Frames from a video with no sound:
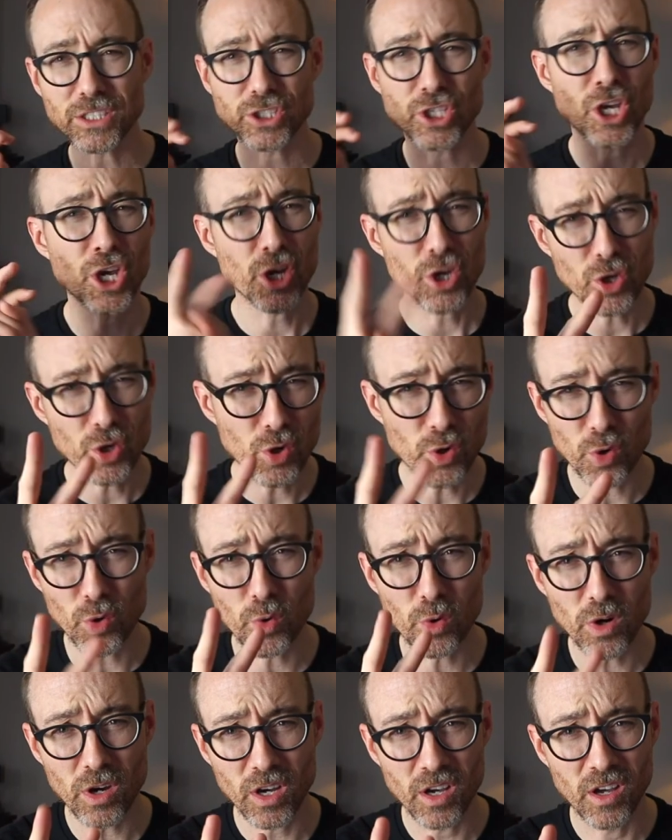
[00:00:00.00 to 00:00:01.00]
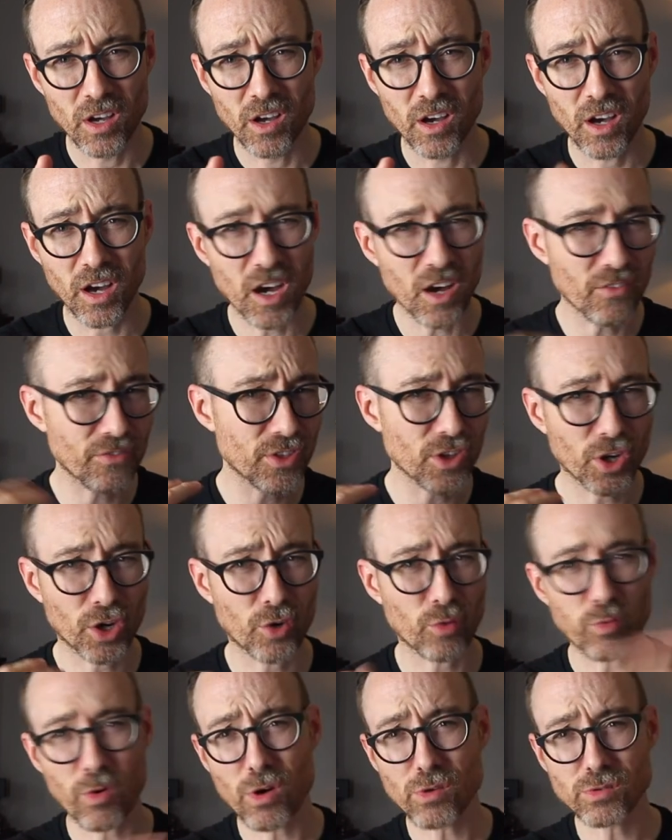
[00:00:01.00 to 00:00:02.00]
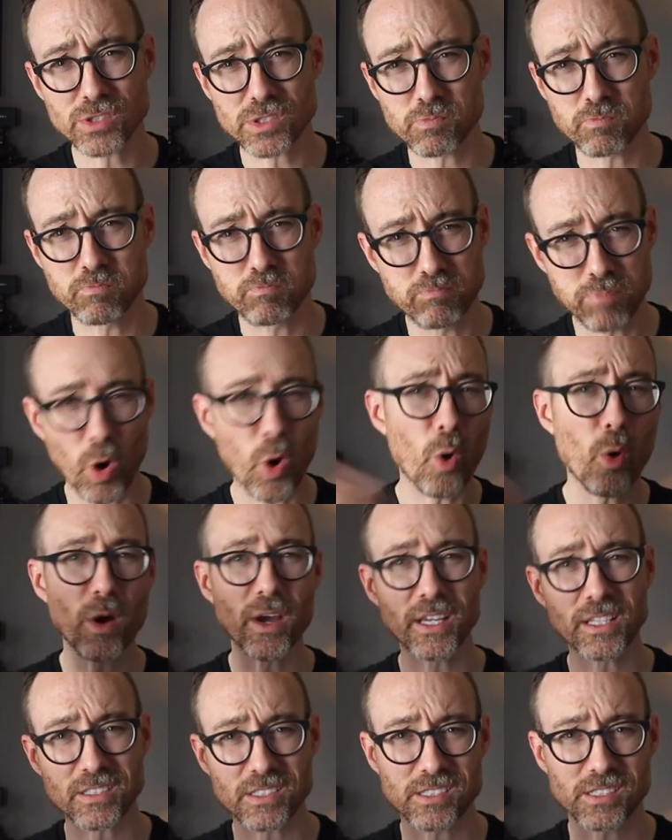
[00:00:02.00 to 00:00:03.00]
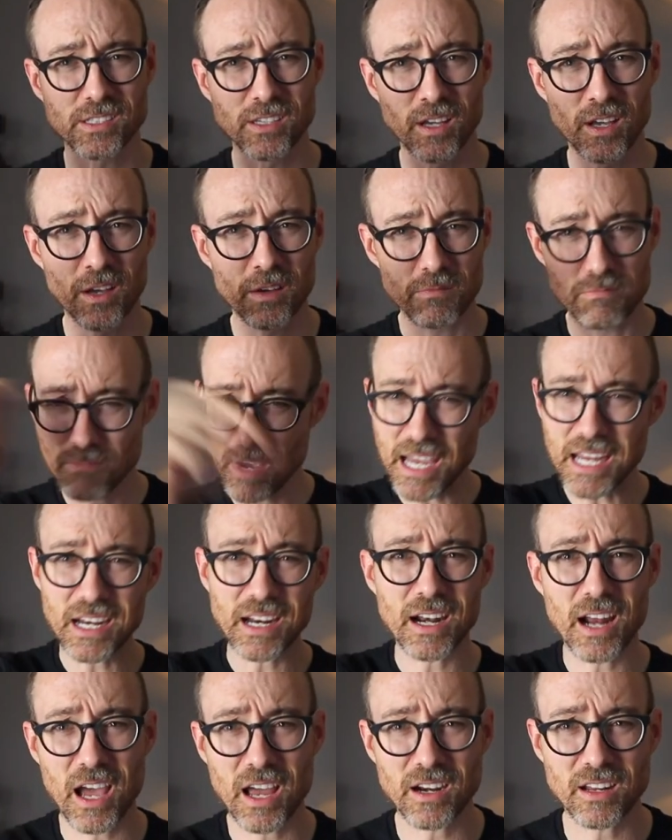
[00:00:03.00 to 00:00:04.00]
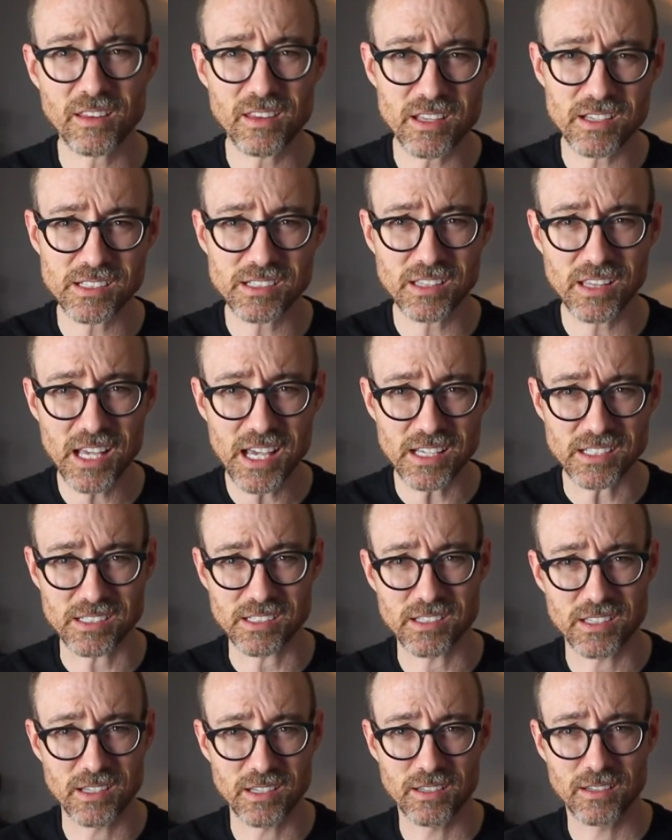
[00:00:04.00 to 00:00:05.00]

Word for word: 2 of the Grosse Points made it onto this list.